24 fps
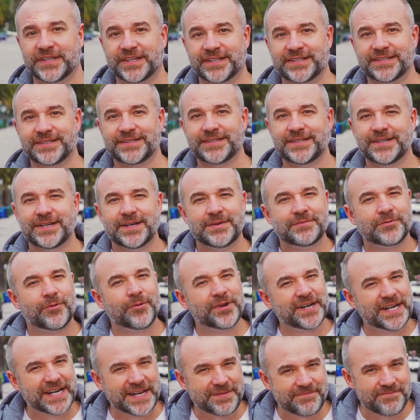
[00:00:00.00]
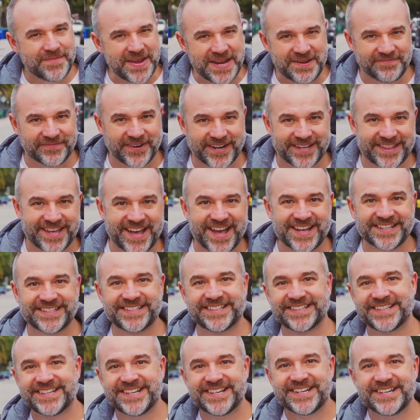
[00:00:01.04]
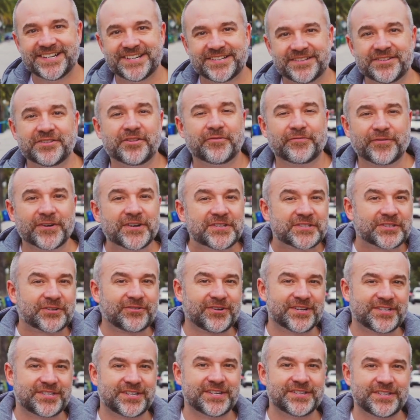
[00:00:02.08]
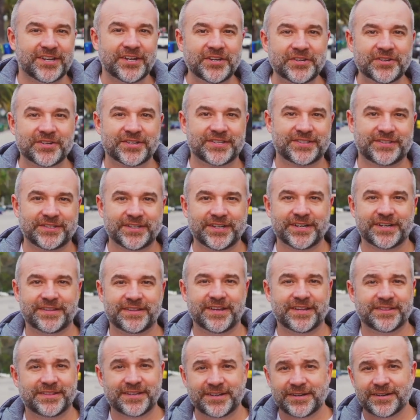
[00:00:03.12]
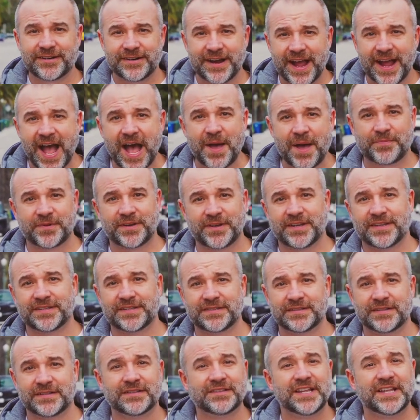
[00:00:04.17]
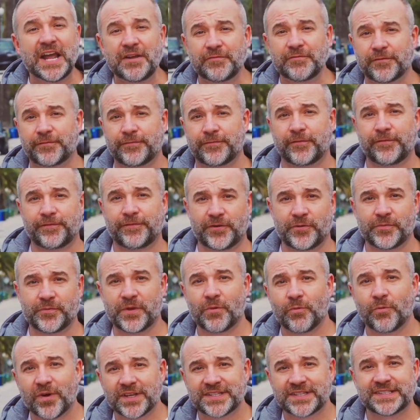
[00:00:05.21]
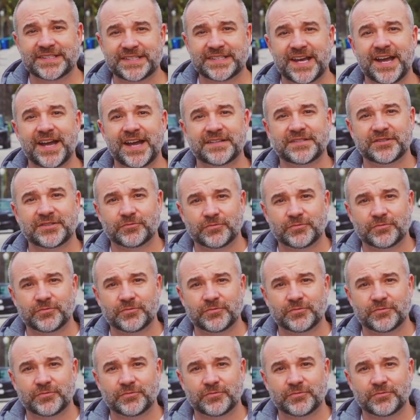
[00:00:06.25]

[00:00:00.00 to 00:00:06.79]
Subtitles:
it. What did he mean by that? The first Christians understood that their happiness and a life of fulfillment wasn't tied to